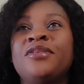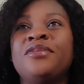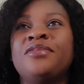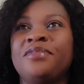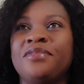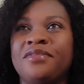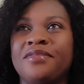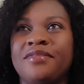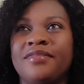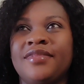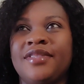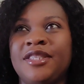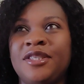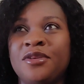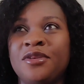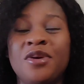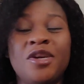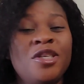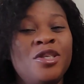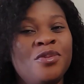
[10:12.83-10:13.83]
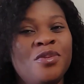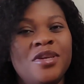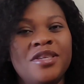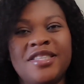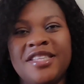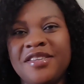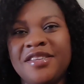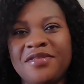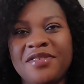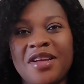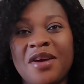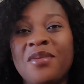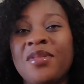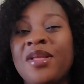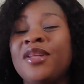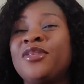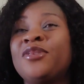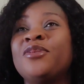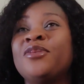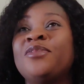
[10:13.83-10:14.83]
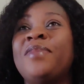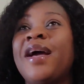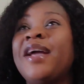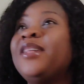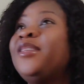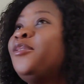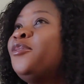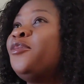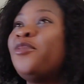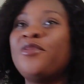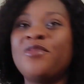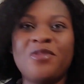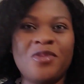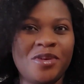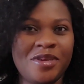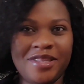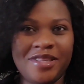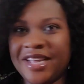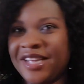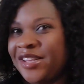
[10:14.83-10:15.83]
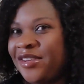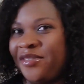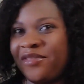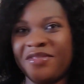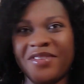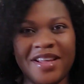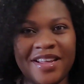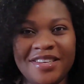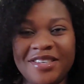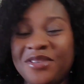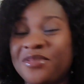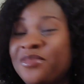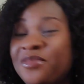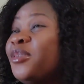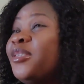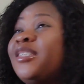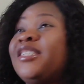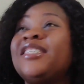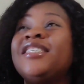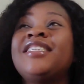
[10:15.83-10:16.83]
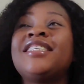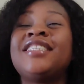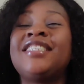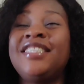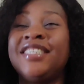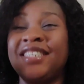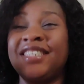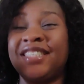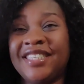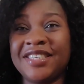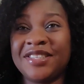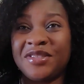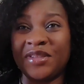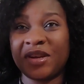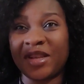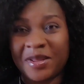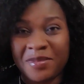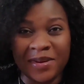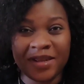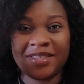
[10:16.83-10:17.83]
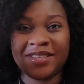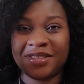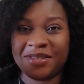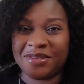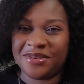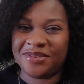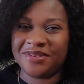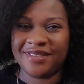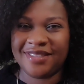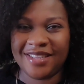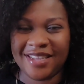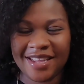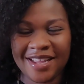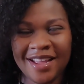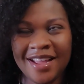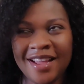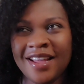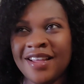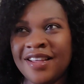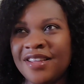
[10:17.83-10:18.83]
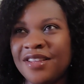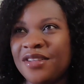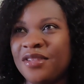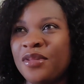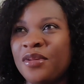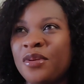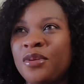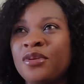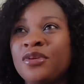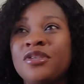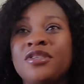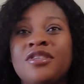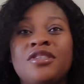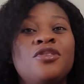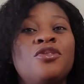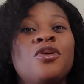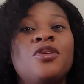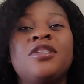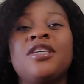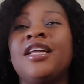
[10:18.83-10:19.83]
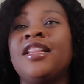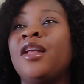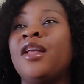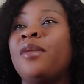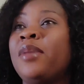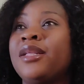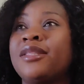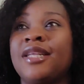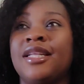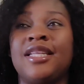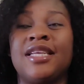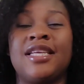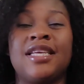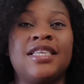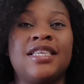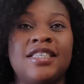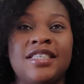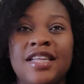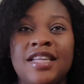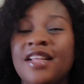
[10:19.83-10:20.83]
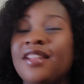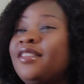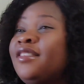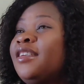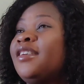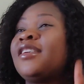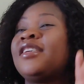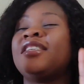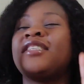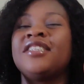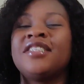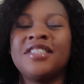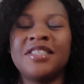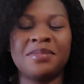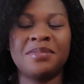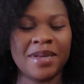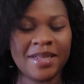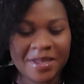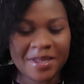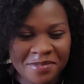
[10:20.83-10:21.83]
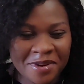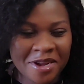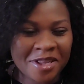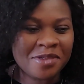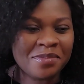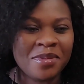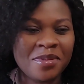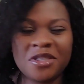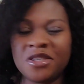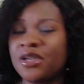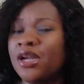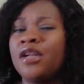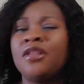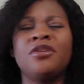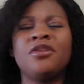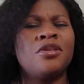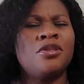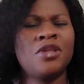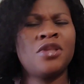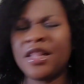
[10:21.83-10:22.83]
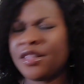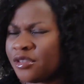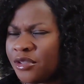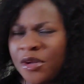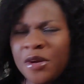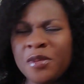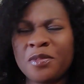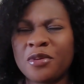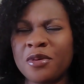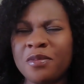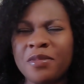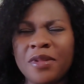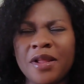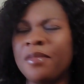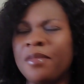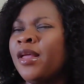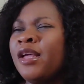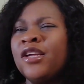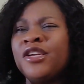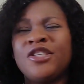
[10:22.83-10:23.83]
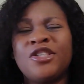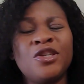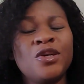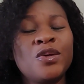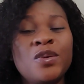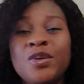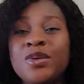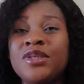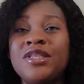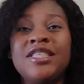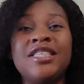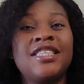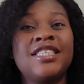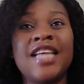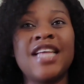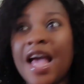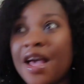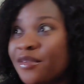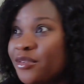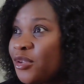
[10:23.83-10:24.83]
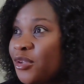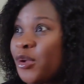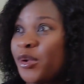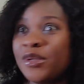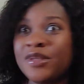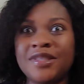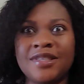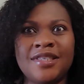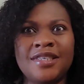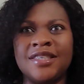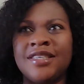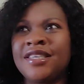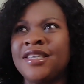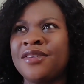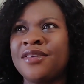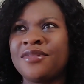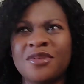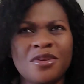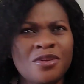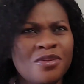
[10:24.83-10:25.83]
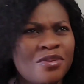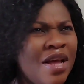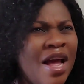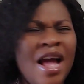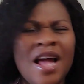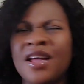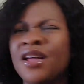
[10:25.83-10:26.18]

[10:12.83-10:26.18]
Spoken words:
When she was leaving, I wanted to buy the whole world and give her. She still talk about it today. You know, she doesn't allow me enter the kitchen. She said, kitchen is my department. That's my problem. She cooks, she serves us, she gives us.